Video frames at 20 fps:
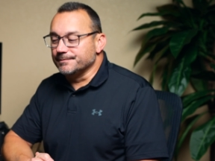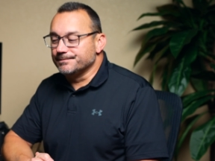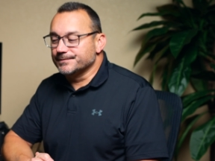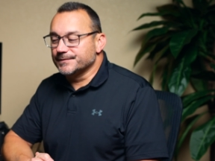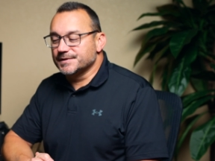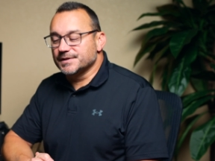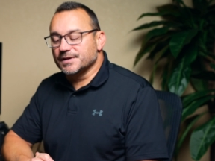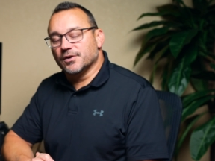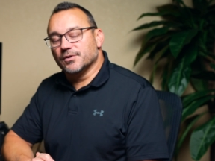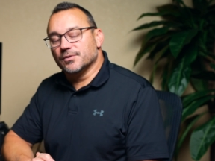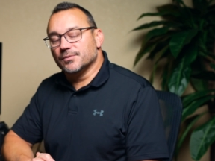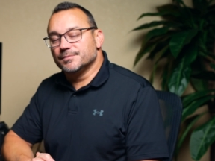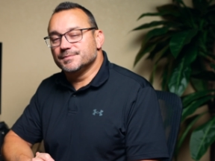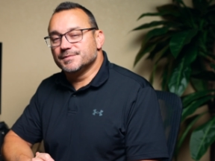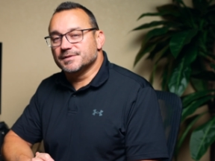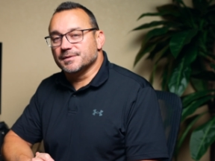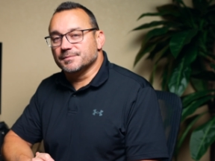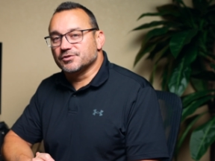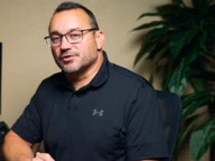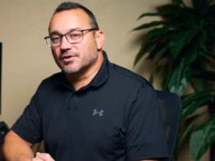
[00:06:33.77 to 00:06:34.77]
So
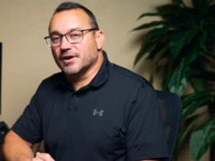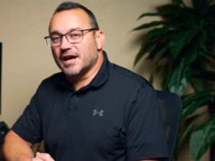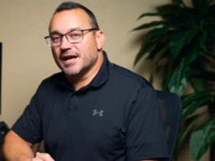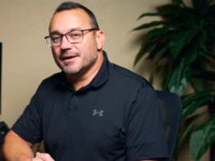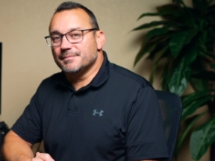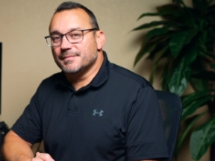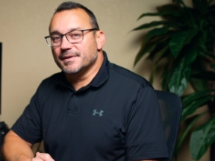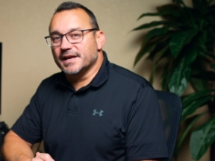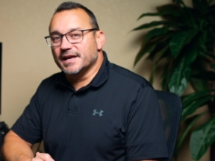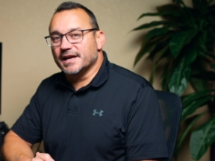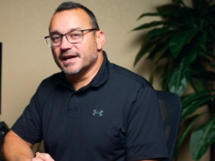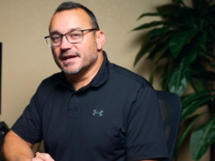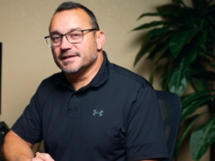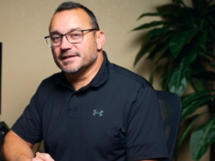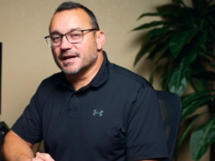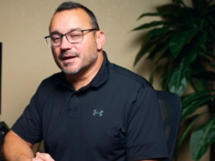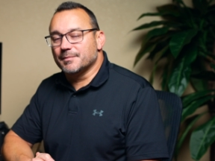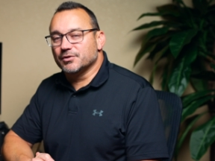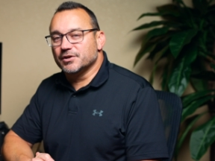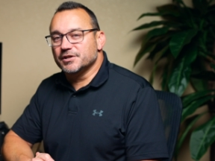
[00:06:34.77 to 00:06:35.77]
subscribe, and
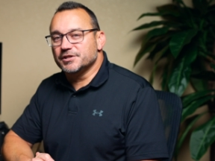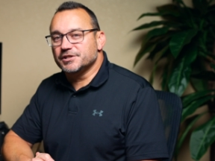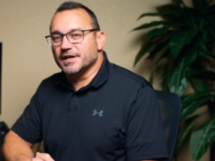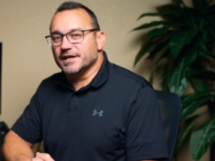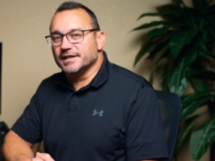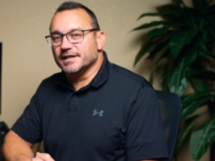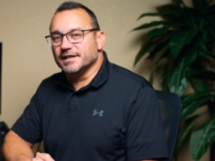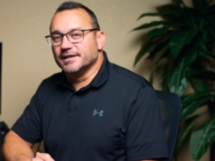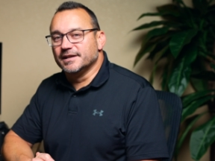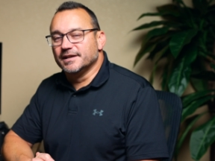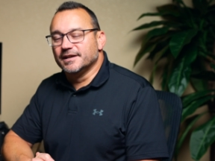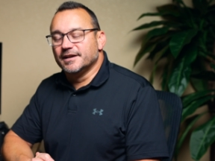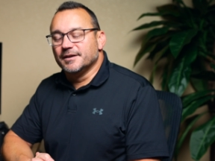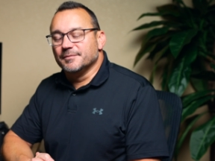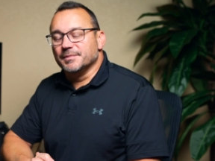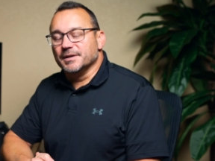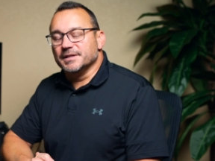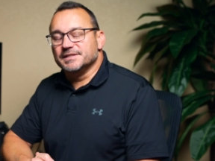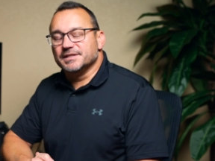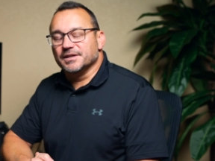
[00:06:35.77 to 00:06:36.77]
I appreciate it.
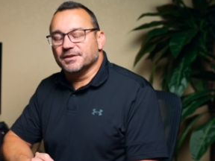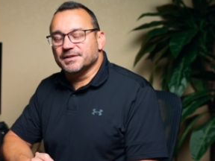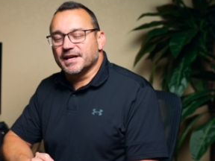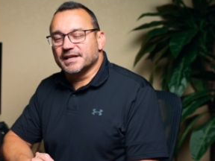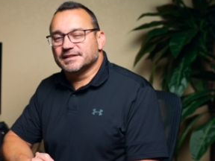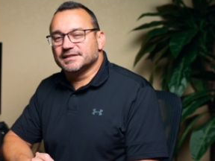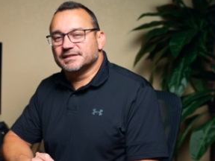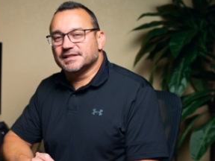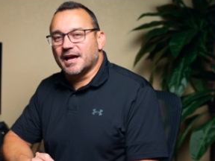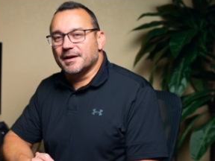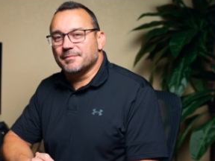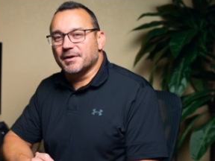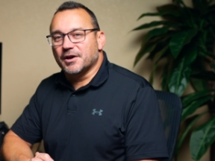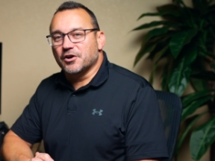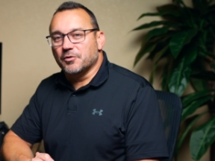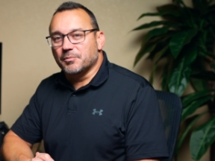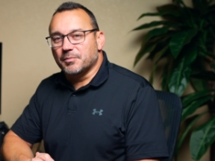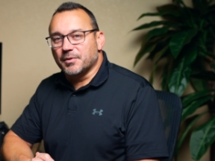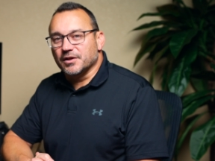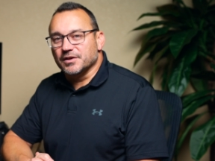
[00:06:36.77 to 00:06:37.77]
But until next time, I
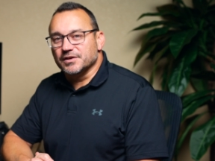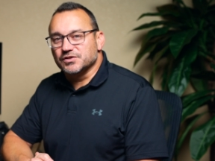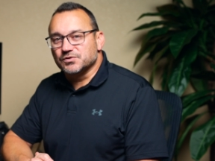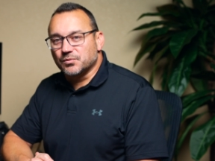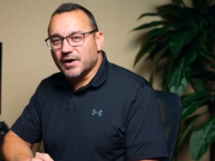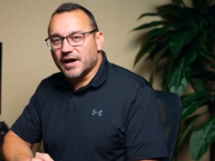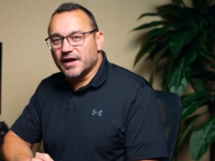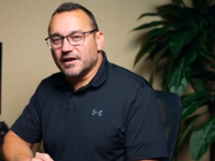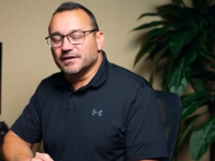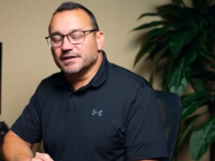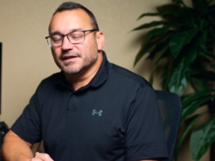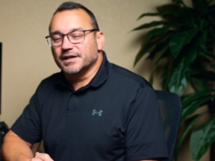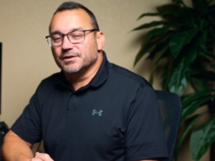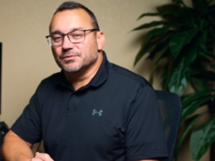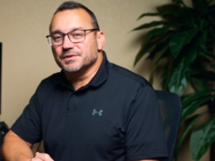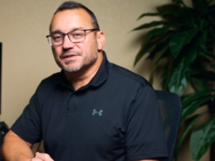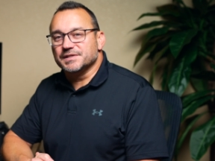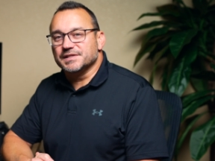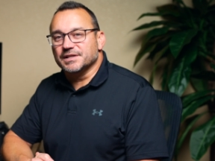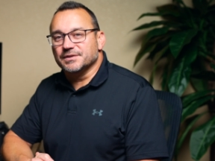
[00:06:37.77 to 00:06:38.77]
hope all is well, and
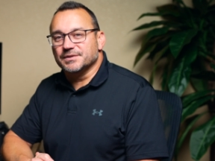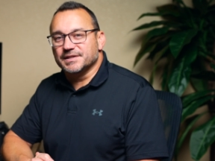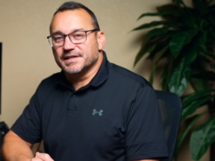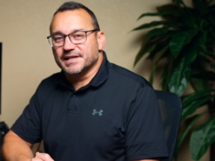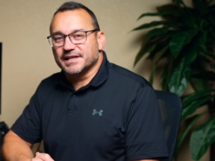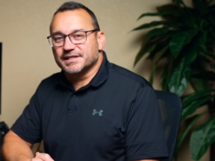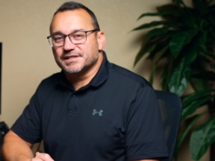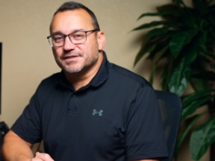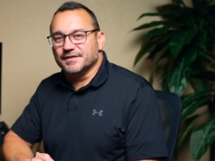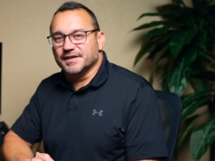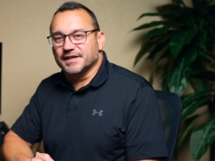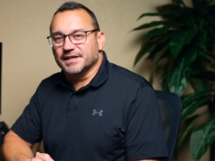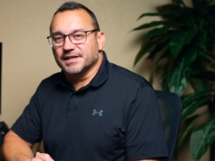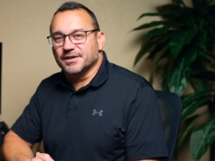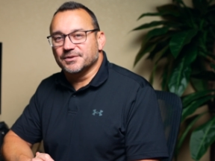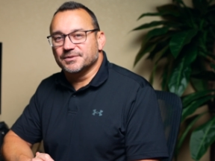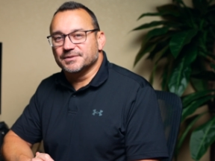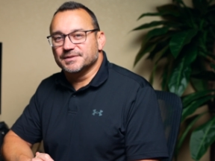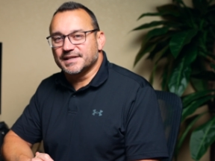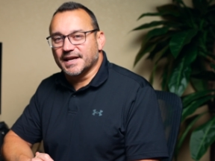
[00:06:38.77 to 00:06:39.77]
we'll see you in the next
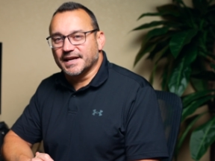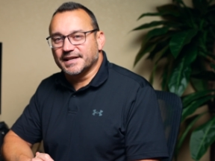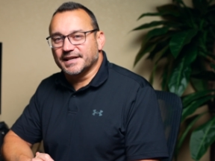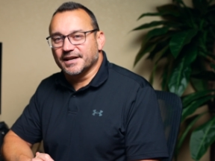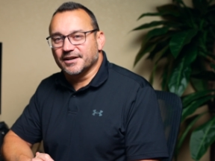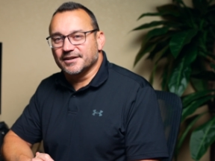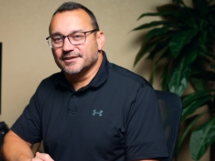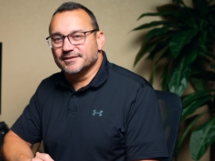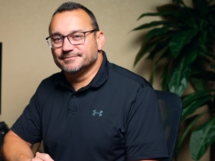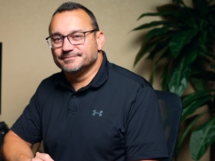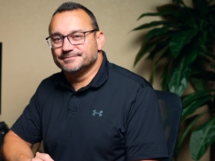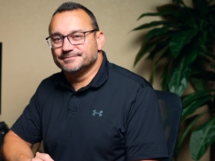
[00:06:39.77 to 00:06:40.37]
video. Take care.